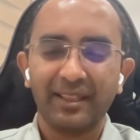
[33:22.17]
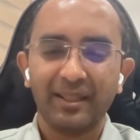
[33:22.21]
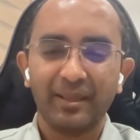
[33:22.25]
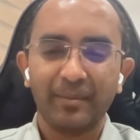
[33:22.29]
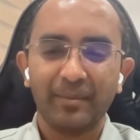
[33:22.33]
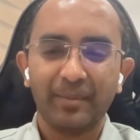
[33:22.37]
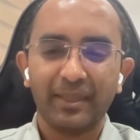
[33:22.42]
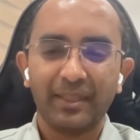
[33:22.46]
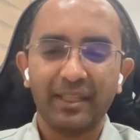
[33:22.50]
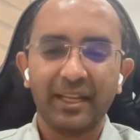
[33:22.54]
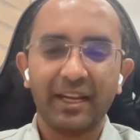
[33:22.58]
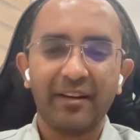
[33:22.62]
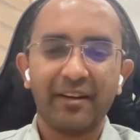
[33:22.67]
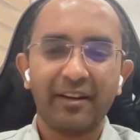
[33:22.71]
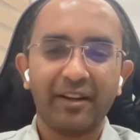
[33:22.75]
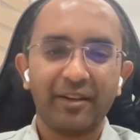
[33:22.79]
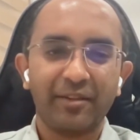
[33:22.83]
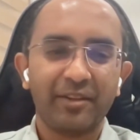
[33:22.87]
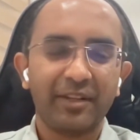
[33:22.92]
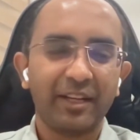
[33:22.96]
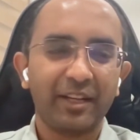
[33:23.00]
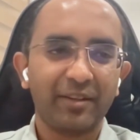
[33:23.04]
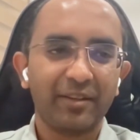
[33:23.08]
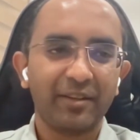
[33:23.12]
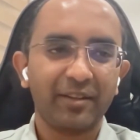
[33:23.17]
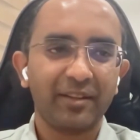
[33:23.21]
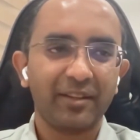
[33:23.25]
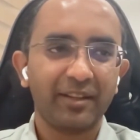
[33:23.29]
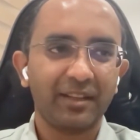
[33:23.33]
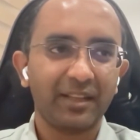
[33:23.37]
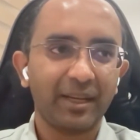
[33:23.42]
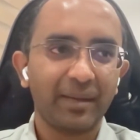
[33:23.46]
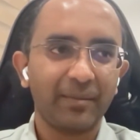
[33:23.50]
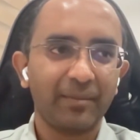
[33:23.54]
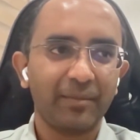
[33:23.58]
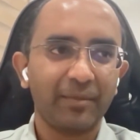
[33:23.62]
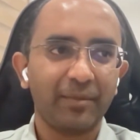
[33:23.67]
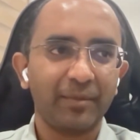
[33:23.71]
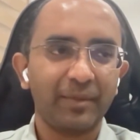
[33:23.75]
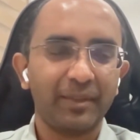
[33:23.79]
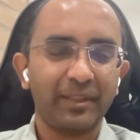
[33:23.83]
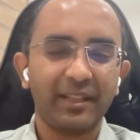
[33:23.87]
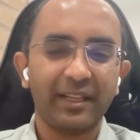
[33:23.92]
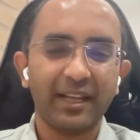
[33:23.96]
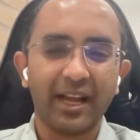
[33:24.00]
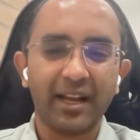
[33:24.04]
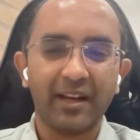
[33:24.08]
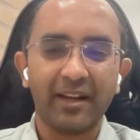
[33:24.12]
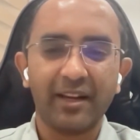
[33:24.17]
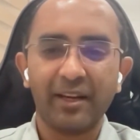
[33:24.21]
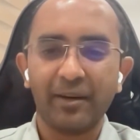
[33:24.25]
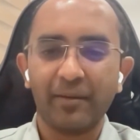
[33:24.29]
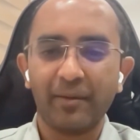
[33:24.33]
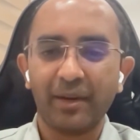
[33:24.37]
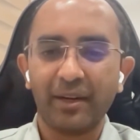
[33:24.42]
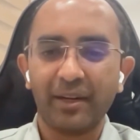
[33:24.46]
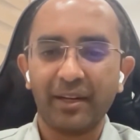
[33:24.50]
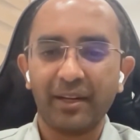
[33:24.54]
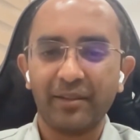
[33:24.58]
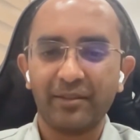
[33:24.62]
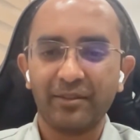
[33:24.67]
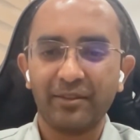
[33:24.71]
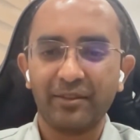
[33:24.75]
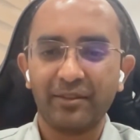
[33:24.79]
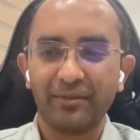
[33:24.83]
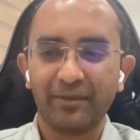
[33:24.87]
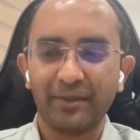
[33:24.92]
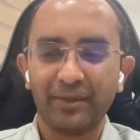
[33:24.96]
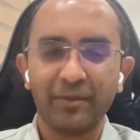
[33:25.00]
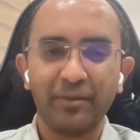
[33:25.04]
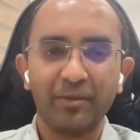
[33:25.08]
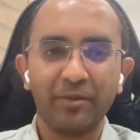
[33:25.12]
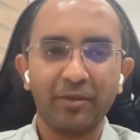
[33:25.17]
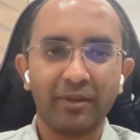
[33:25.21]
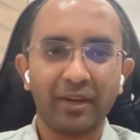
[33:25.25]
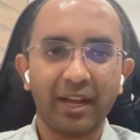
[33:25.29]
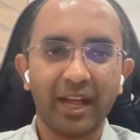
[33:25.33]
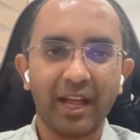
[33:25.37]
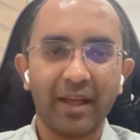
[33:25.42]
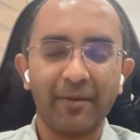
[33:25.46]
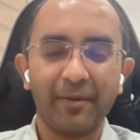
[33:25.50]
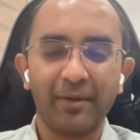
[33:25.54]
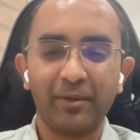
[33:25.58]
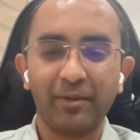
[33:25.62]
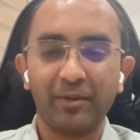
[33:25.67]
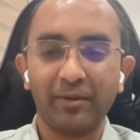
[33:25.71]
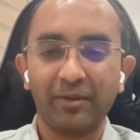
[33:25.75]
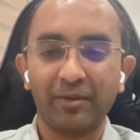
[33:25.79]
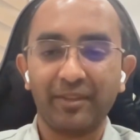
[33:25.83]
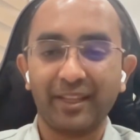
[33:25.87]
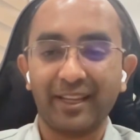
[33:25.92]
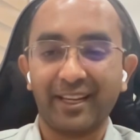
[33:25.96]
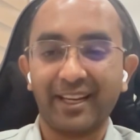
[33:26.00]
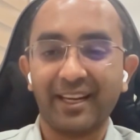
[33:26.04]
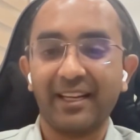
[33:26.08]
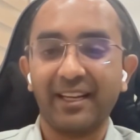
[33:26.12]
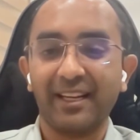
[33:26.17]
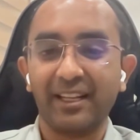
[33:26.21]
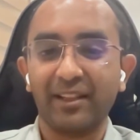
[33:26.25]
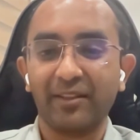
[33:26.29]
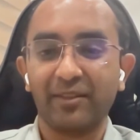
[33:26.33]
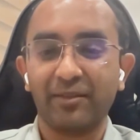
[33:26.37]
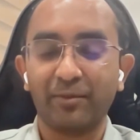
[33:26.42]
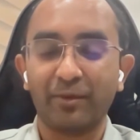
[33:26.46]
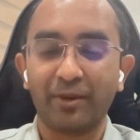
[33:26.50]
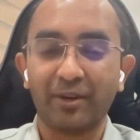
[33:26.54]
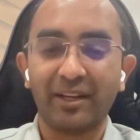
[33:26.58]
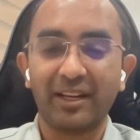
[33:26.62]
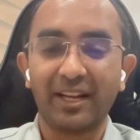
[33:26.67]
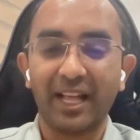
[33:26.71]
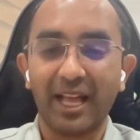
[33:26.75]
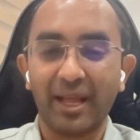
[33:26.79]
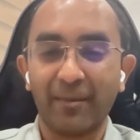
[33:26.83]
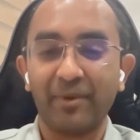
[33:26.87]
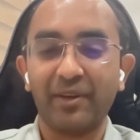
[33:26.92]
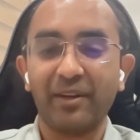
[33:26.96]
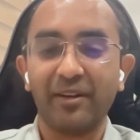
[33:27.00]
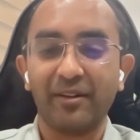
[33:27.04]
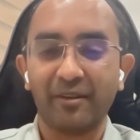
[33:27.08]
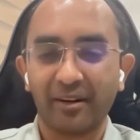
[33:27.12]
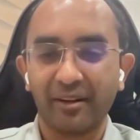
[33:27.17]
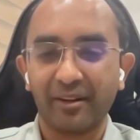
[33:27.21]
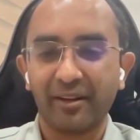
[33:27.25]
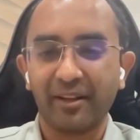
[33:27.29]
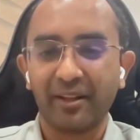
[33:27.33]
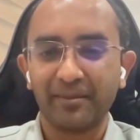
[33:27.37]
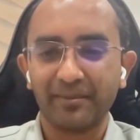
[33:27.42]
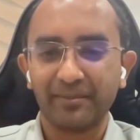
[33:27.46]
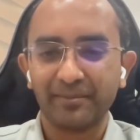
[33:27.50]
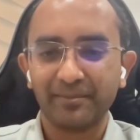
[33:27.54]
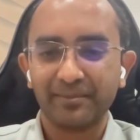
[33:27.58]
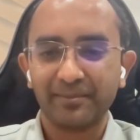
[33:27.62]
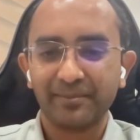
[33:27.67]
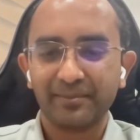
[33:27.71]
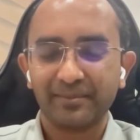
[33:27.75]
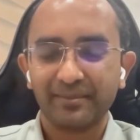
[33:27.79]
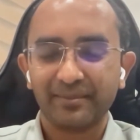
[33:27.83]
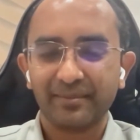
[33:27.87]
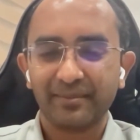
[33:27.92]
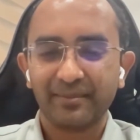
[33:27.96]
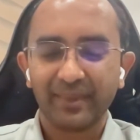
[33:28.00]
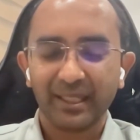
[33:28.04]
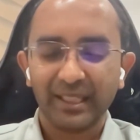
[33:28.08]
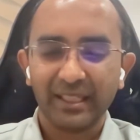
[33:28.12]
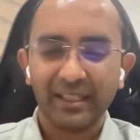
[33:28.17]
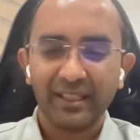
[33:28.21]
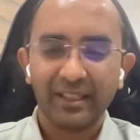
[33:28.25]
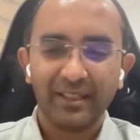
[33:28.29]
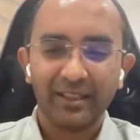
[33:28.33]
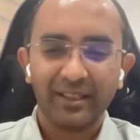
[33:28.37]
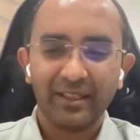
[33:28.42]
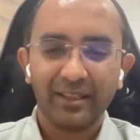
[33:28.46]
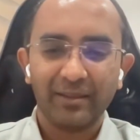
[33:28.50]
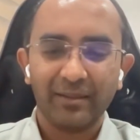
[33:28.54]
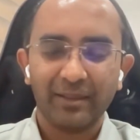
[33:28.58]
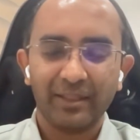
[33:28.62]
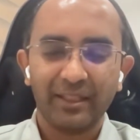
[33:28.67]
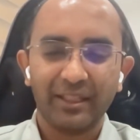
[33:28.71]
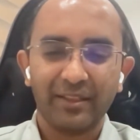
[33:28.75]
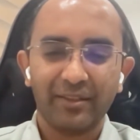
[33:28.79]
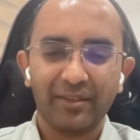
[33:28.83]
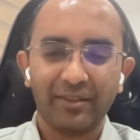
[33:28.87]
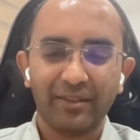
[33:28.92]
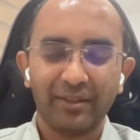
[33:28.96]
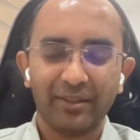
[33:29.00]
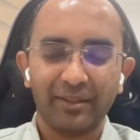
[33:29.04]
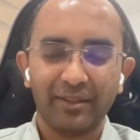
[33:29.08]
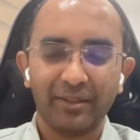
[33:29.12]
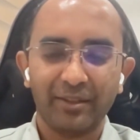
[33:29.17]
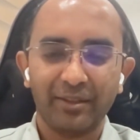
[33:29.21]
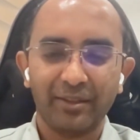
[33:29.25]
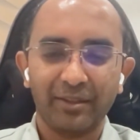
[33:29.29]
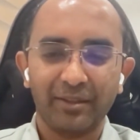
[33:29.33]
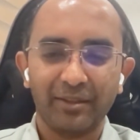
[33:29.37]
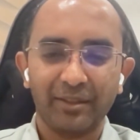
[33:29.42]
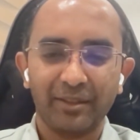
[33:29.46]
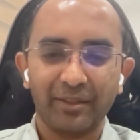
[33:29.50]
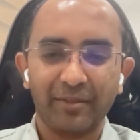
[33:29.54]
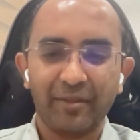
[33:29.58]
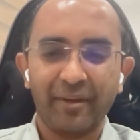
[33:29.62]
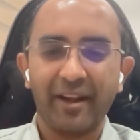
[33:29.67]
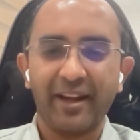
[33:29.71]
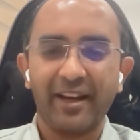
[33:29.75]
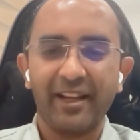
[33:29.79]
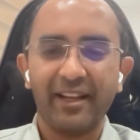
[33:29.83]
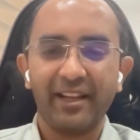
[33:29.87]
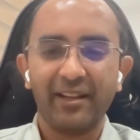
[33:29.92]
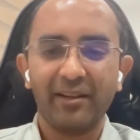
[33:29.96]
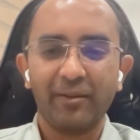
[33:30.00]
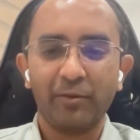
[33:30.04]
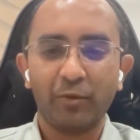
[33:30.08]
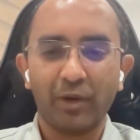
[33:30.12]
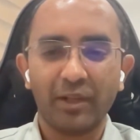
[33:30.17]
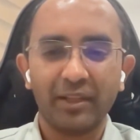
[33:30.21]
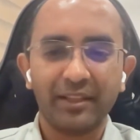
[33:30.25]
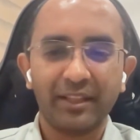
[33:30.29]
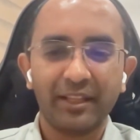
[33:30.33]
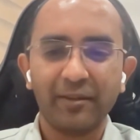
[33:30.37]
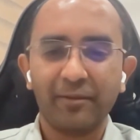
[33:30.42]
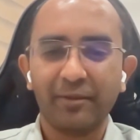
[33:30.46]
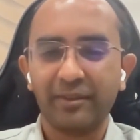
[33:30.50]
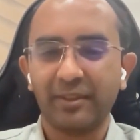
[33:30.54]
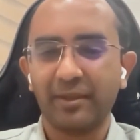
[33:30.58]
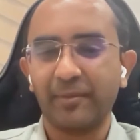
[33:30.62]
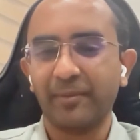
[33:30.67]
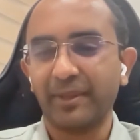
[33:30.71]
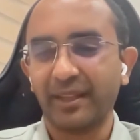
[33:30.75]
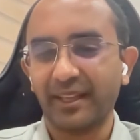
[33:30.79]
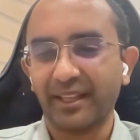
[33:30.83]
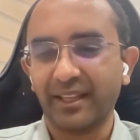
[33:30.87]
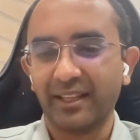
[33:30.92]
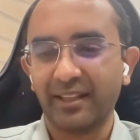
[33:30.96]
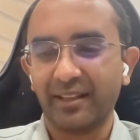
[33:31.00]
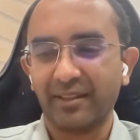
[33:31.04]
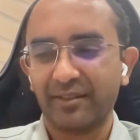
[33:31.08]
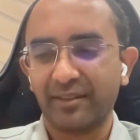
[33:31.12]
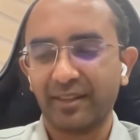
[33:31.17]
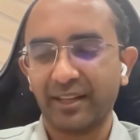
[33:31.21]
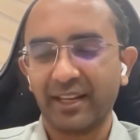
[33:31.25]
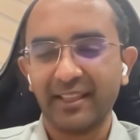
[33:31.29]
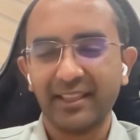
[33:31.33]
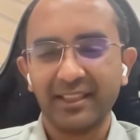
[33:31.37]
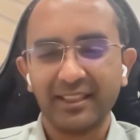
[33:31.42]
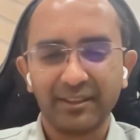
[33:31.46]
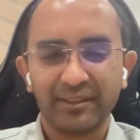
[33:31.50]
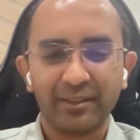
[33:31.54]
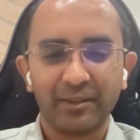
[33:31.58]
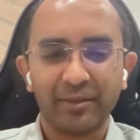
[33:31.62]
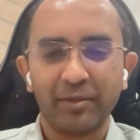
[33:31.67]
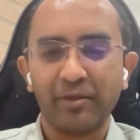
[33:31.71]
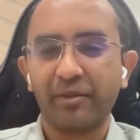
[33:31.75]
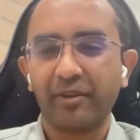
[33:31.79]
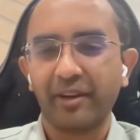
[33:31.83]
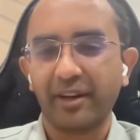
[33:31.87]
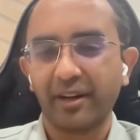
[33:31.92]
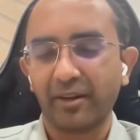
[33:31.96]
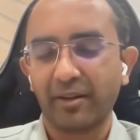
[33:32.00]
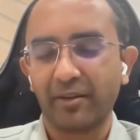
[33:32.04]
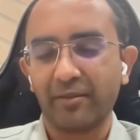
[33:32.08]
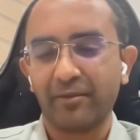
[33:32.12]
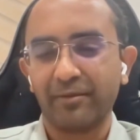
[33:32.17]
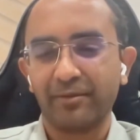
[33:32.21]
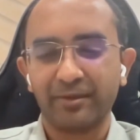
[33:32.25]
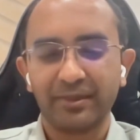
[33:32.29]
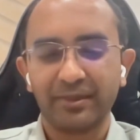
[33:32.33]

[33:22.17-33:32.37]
but that restriction comes with the added advantage of you not having to second guess what will happen at runtime, right? So you're trading one thing for something else. And I think it's a good trade-off.